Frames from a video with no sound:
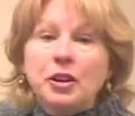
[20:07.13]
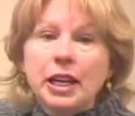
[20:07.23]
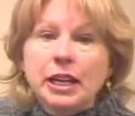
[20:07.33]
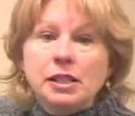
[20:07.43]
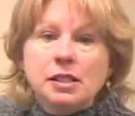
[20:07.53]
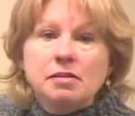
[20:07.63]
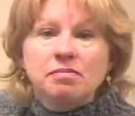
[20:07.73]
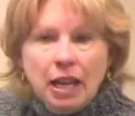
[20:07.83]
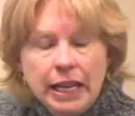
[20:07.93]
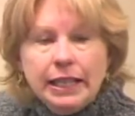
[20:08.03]
kids, they
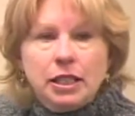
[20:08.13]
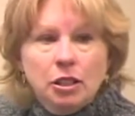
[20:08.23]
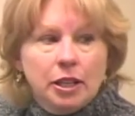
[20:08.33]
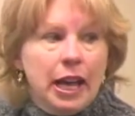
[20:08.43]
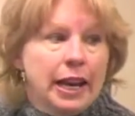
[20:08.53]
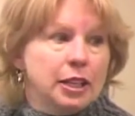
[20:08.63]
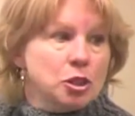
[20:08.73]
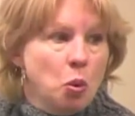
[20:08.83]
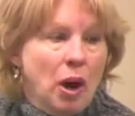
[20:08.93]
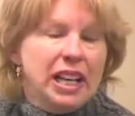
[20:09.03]
need to look at it
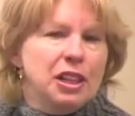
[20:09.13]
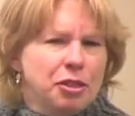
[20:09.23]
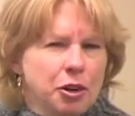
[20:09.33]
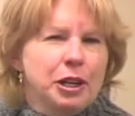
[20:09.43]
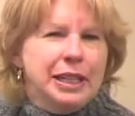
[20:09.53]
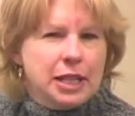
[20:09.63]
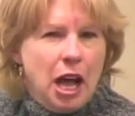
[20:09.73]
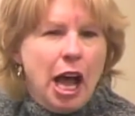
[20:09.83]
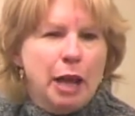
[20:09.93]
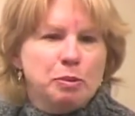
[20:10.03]
20, 30
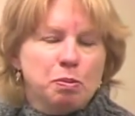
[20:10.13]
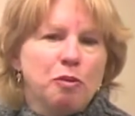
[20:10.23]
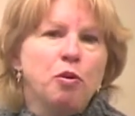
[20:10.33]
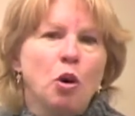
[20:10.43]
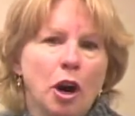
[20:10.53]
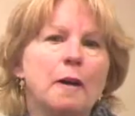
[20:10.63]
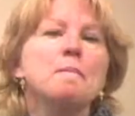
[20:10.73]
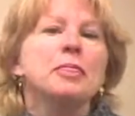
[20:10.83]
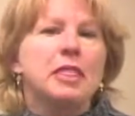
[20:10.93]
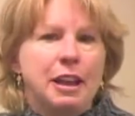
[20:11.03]
times before
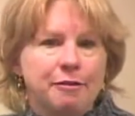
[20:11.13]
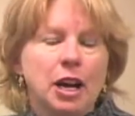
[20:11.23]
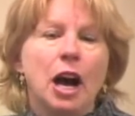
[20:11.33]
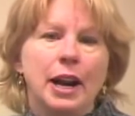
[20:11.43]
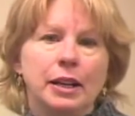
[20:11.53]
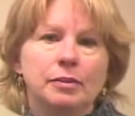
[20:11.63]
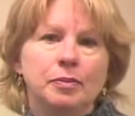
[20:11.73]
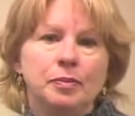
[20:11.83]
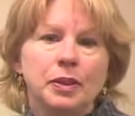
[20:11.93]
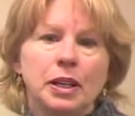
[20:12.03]
they've got it.
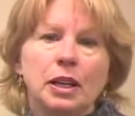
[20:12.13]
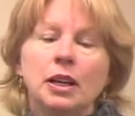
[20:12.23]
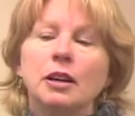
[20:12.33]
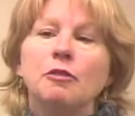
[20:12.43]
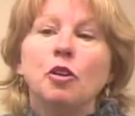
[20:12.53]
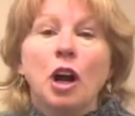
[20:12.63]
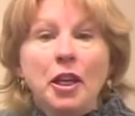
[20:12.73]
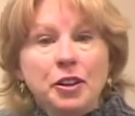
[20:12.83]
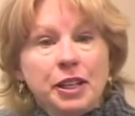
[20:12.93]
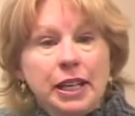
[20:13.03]
For
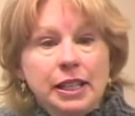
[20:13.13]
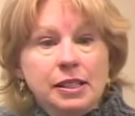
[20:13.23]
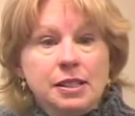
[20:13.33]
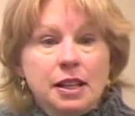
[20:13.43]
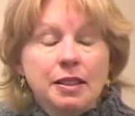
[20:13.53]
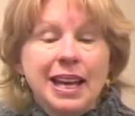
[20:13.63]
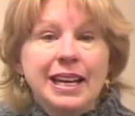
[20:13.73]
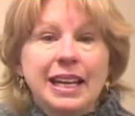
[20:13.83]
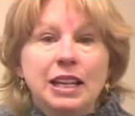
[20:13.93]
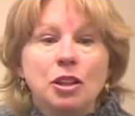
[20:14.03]
other kids, they
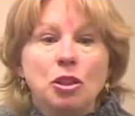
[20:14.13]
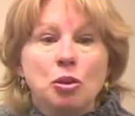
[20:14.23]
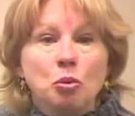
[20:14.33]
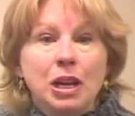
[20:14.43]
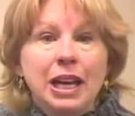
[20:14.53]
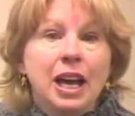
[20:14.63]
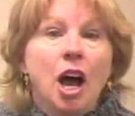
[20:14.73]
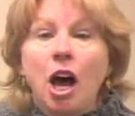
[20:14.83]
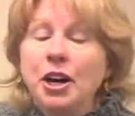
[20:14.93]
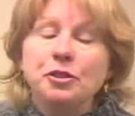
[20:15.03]
need
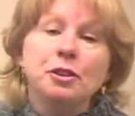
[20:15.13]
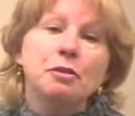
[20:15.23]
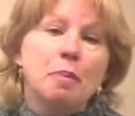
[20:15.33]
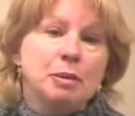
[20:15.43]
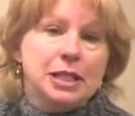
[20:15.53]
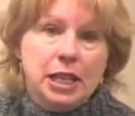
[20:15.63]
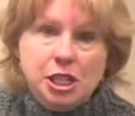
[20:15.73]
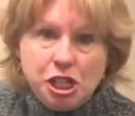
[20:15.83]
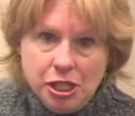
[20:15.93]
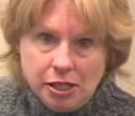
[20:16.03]
300
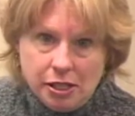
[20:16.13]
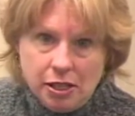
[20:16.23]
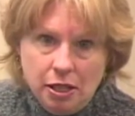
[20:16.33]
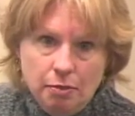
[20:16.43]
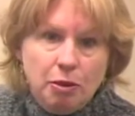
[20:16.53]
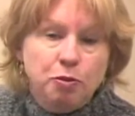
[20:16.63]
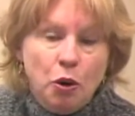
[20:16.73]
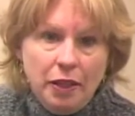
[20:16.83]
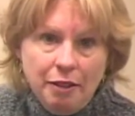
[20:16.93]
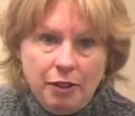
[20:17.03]
repetitions before
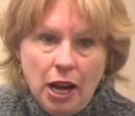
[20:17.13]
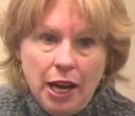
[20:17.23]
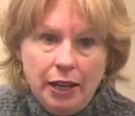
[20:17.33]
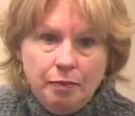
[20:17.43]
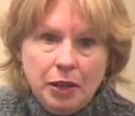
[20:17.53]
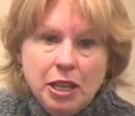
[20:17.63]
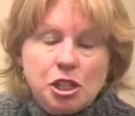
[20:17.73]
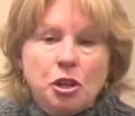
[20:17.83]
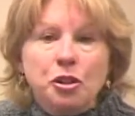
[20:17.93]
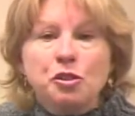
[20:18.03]
they've got it.
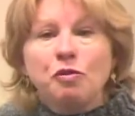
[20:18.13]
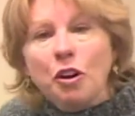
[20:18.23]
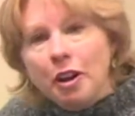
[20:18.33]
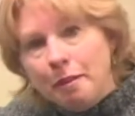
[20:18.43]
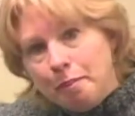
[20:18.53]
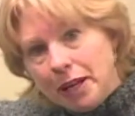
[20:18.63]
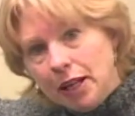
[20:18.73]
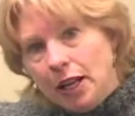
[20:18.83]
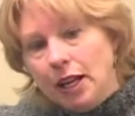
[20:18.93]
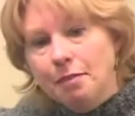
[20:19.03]
So there's
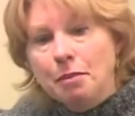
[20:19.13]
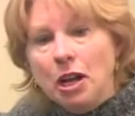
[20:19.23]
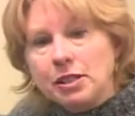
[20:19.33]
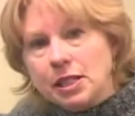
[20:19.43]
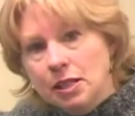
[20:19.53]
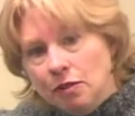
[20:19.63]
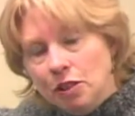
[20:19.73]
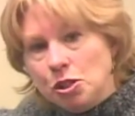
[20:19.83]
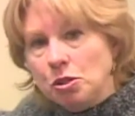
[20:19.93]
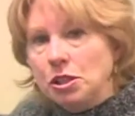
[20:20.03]
variability amongst
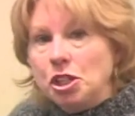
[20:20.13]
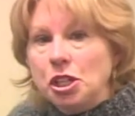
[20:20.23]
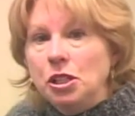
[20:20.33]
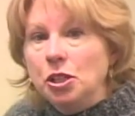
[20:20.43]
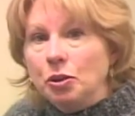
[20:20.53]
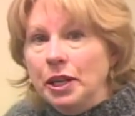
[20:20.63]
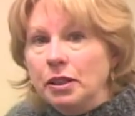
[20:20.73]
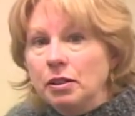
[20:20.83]
individual children